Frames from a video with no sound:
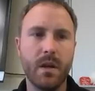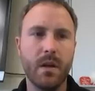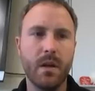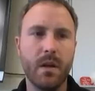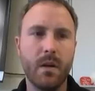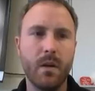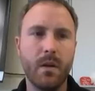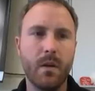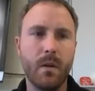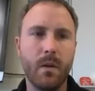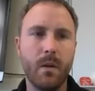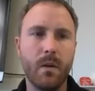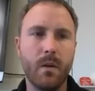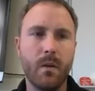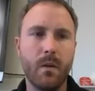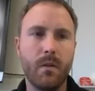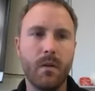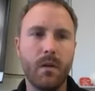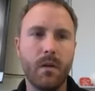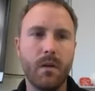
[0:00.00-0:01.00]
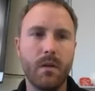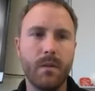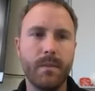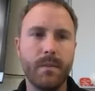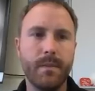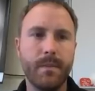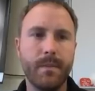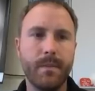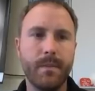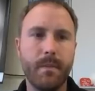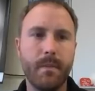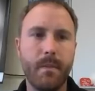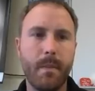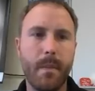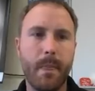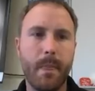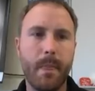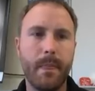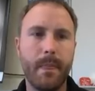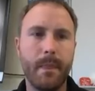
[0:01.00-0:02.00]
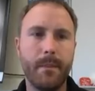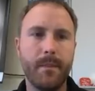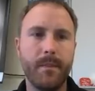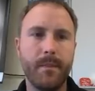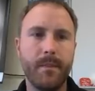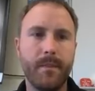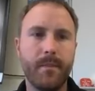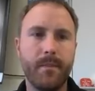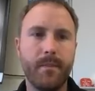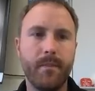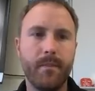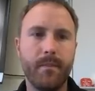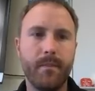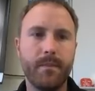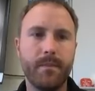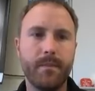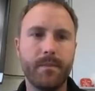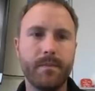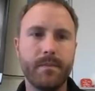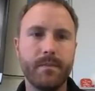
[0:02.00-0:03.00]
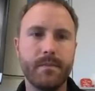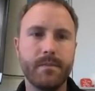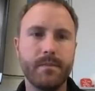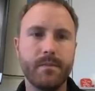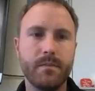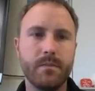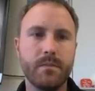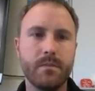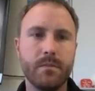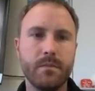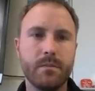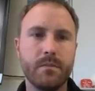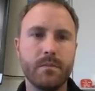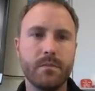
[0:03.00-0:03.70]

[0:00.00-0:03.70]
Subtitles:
Nobody speaks.